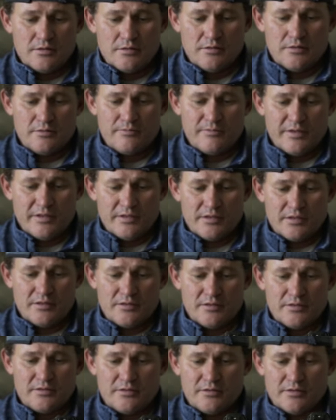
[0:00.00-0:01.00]
Oh, there it
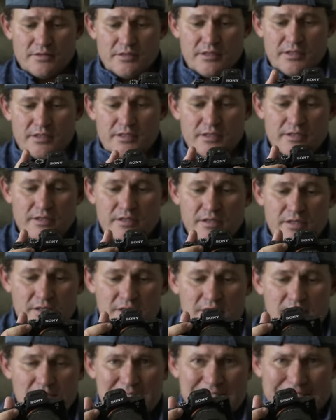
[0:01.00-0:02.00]
goes. Okay.
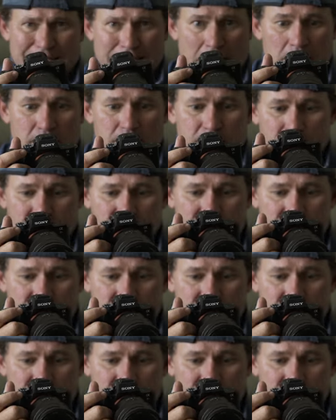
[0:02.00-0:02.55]
Try